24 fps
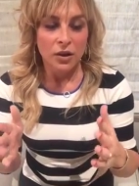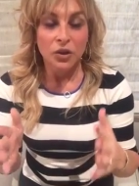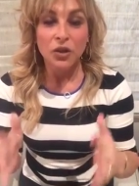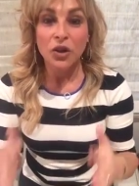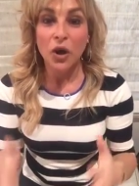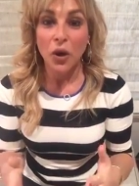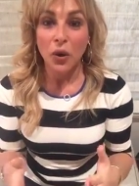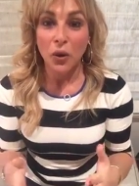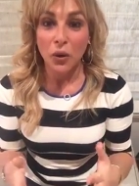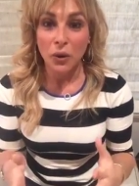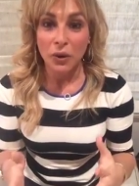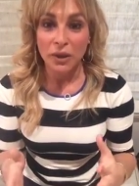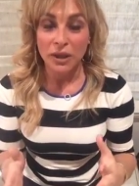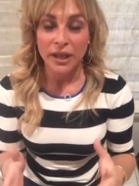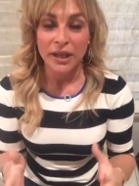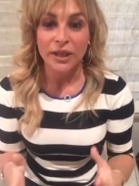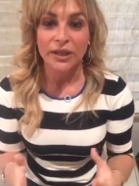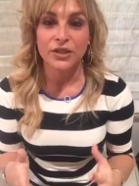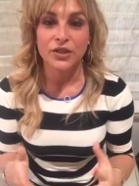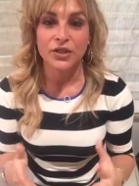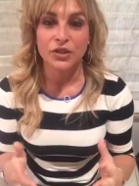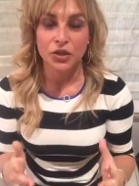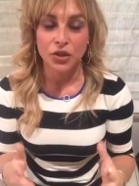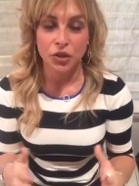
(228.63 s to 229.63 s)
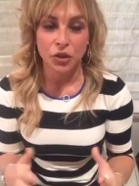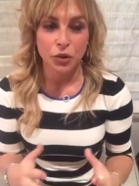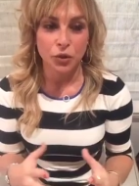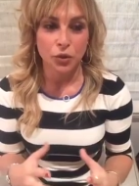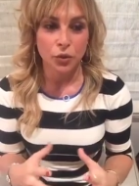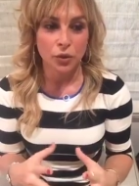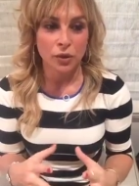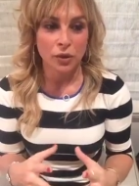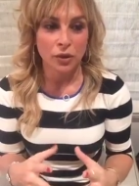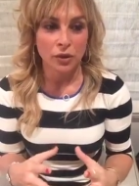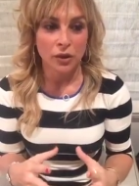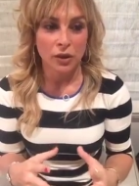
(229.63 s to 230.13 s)
goal is
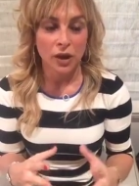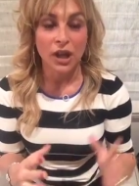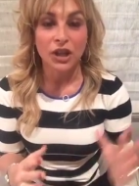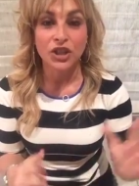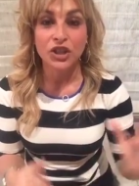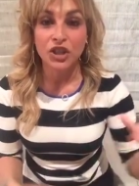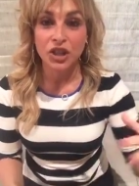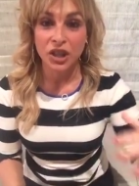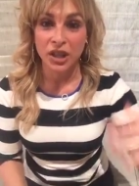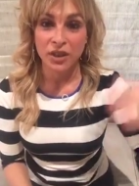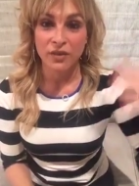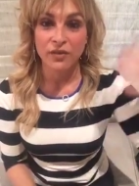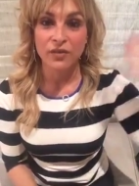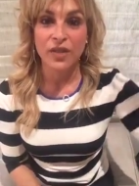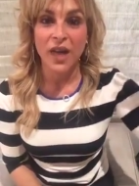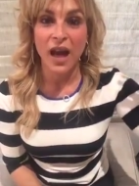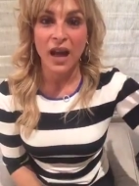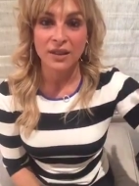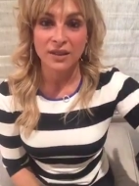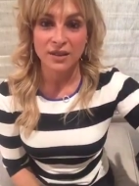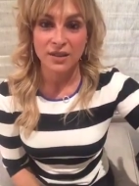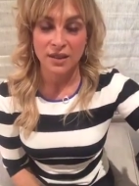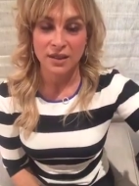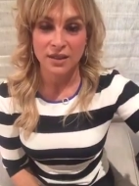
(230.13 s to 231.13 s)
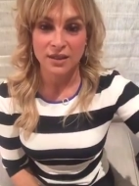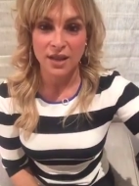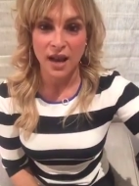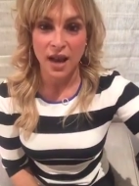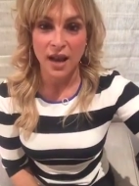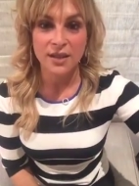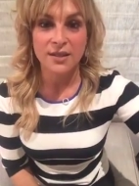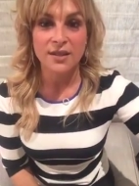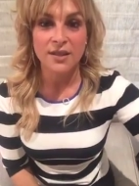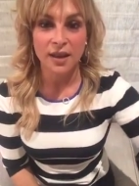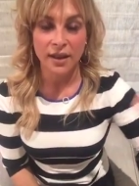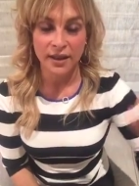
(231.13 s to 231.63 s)
to achieve that
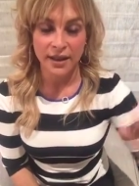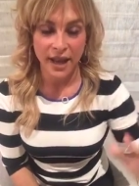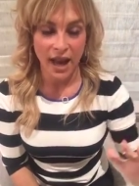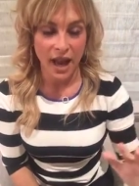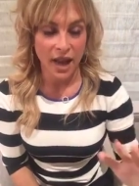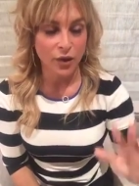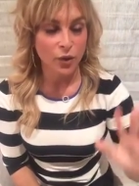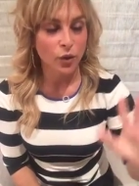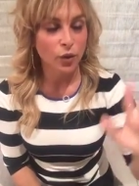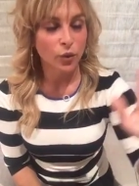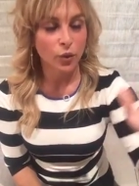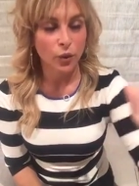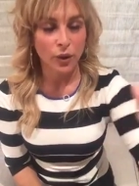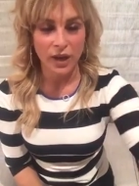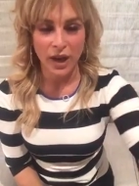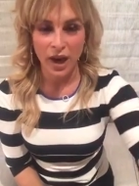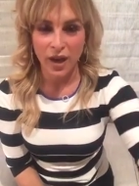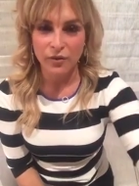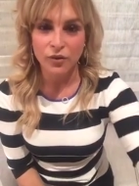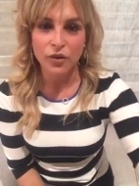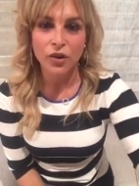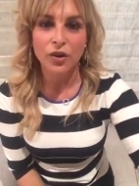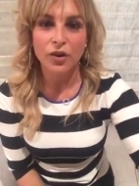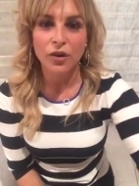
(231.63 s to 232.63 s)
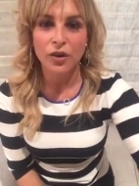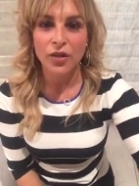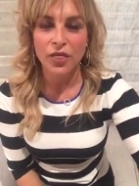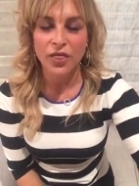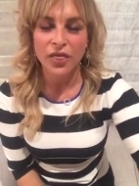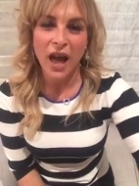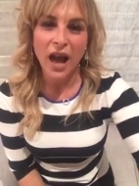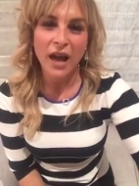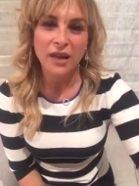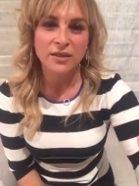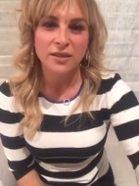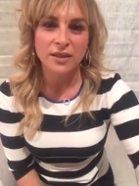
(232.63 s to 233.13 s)
success, again, whatever
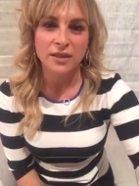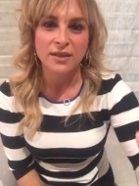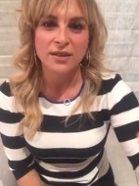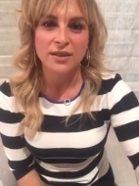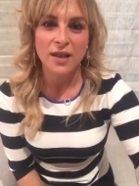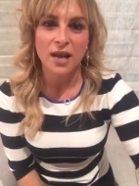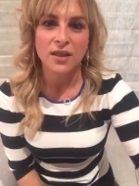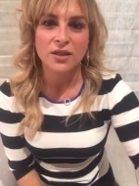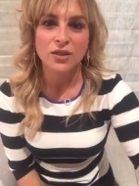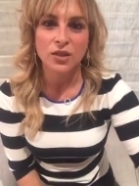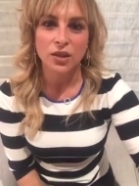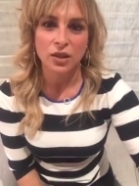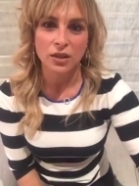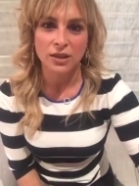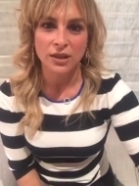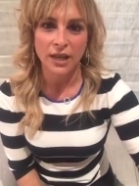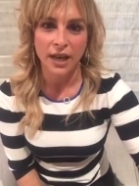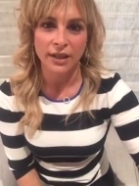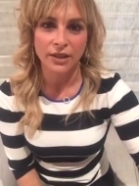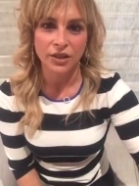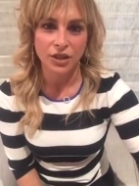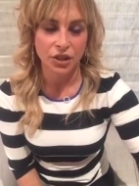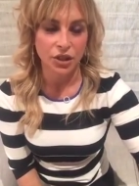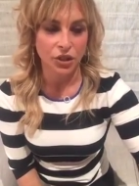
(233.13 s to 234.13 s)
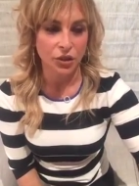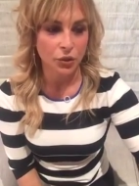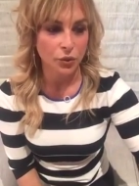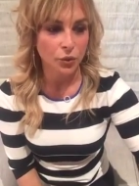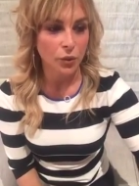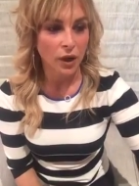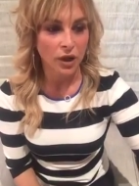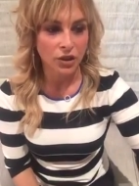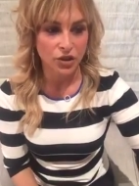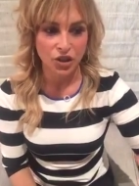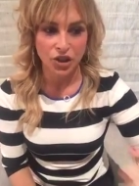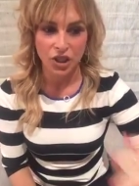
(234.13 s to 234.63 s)
that success looks like to
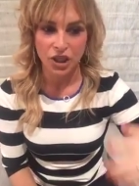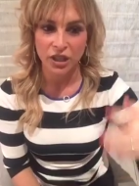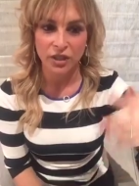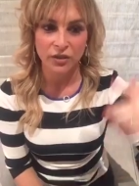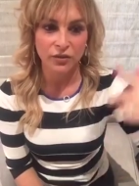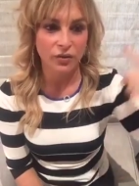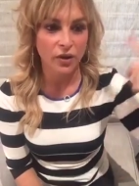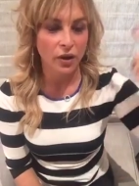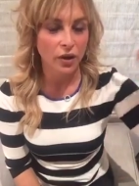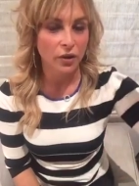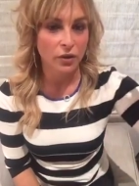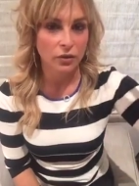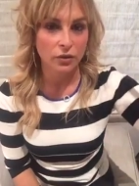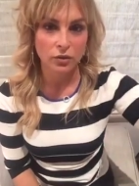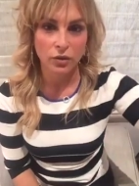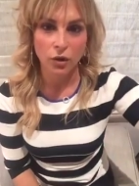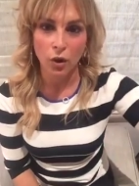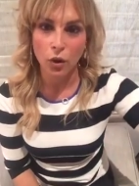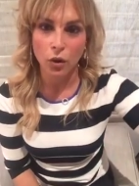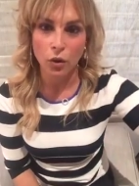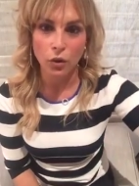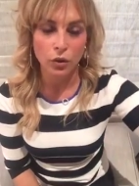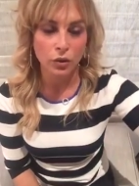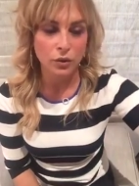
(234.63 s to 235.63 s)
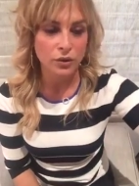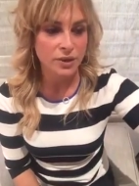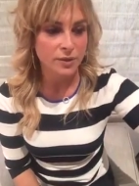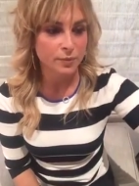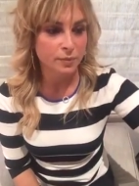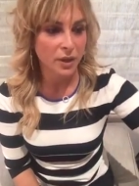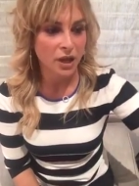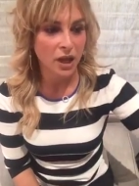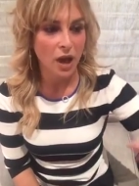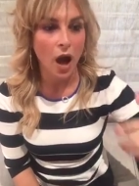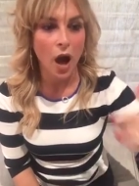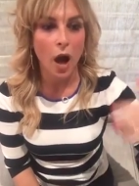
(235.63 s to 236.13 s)
you, achieve goals,
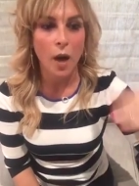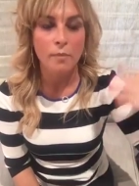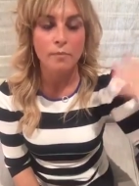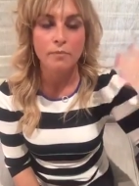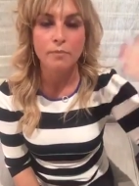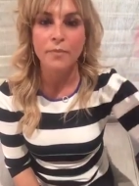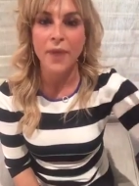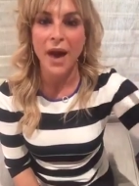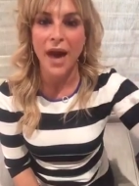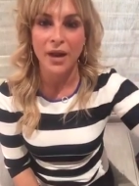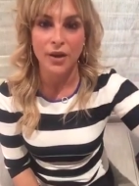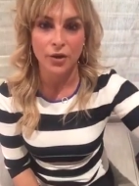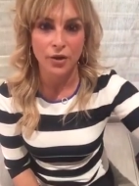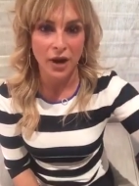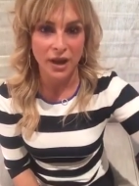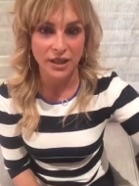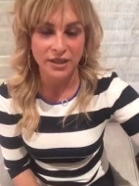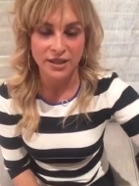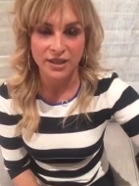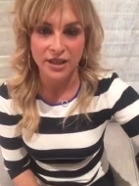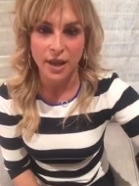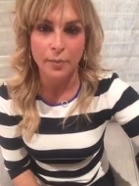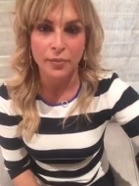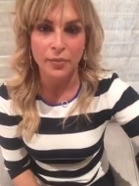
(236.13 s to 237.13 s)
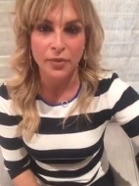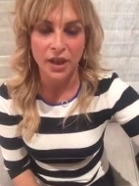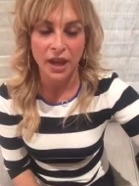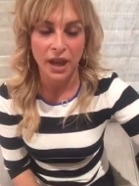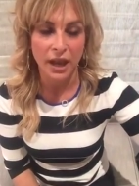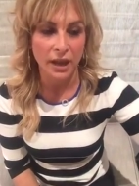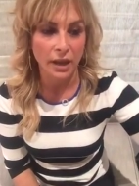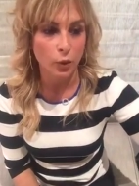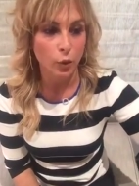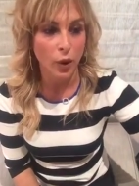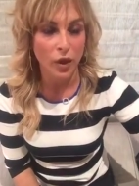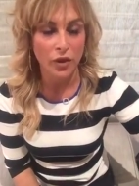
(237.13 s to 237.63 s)
become better at
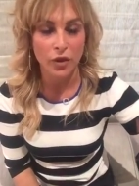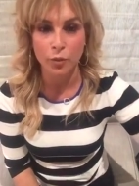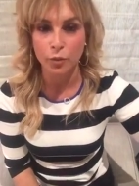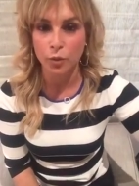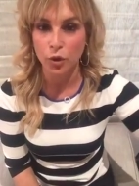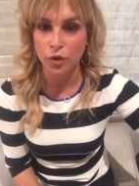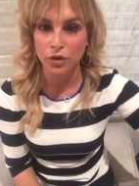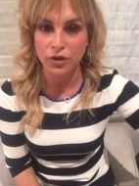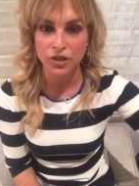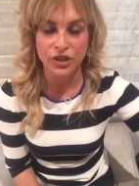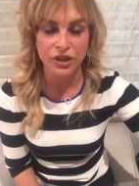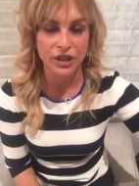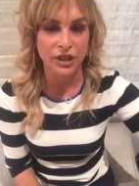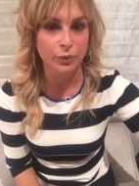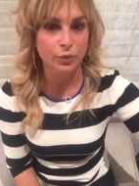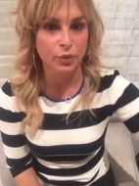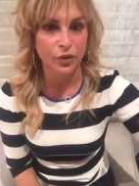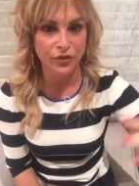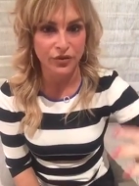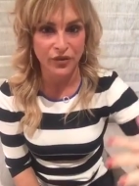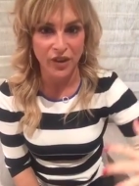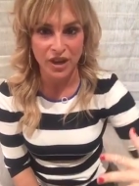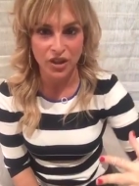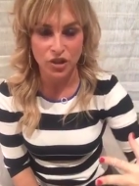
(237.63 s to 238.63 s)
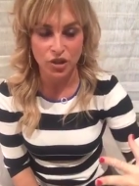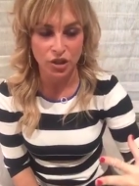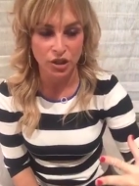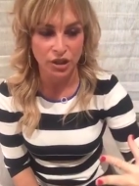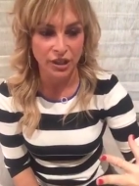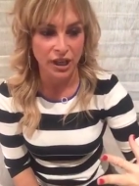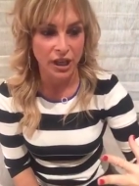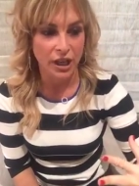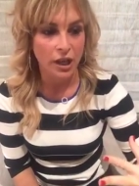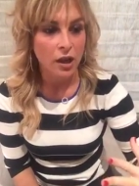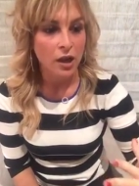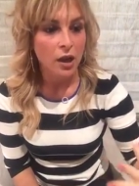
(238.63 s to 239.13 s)
something, whether personally,
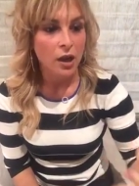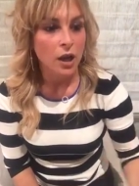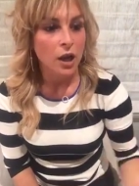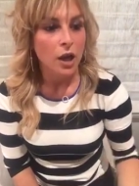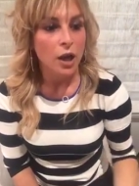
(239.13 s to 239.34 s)
professionally,